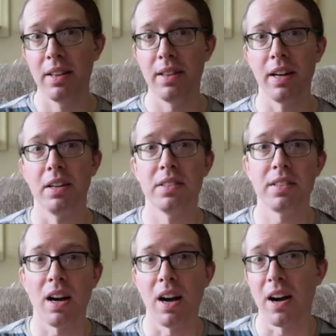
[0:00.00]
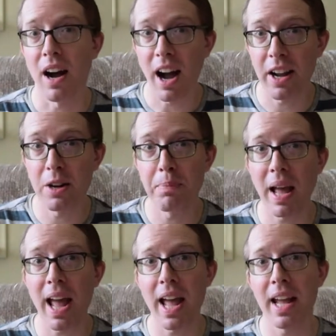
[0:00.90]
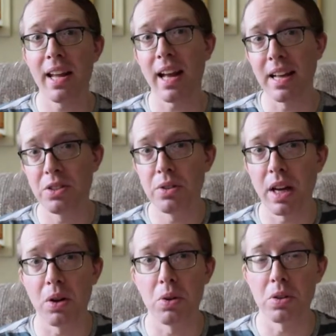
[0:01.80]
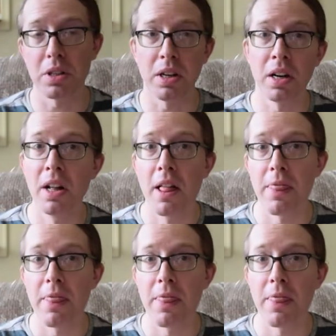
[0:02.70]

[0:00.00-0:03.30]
there's uh, higher pay as you get older.